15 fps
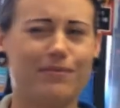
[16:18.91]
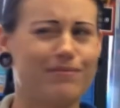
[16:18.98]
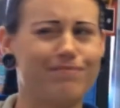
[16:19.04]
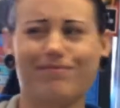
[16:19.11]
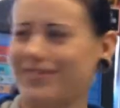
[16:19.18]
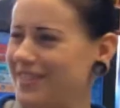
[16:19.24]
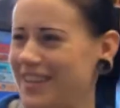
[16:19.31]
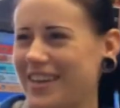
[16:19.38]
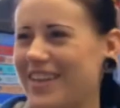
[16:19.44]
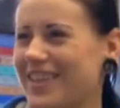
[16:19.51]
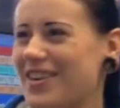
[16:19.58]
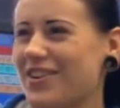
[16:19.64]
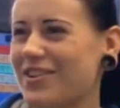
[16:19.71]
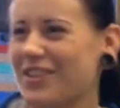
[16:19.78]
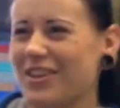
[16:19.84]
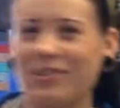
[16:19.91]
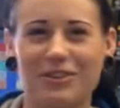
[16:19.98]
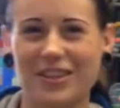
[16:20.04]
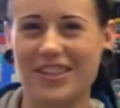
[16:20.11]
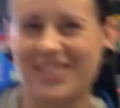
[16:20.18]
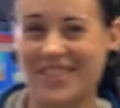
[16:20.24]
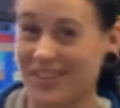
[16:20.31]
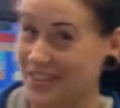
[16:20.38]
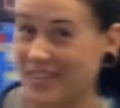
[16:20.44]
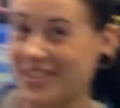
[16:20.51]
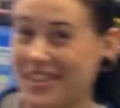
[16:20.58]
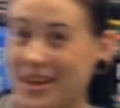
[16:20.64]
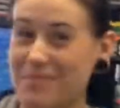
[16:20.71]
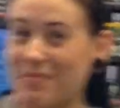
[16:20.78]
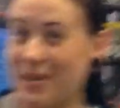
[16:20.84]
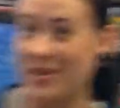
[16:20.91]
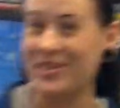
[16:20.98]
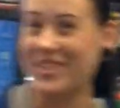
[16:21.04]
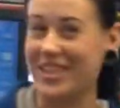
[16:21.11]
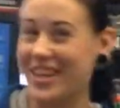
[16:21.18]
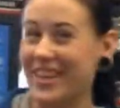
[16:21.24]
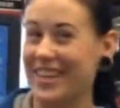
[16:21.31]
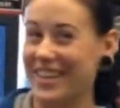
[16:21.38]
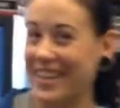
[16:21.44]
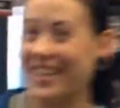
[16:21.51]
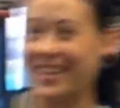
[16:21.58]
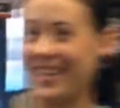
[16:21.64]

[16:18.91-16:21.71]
Like, you're clearly still the same person.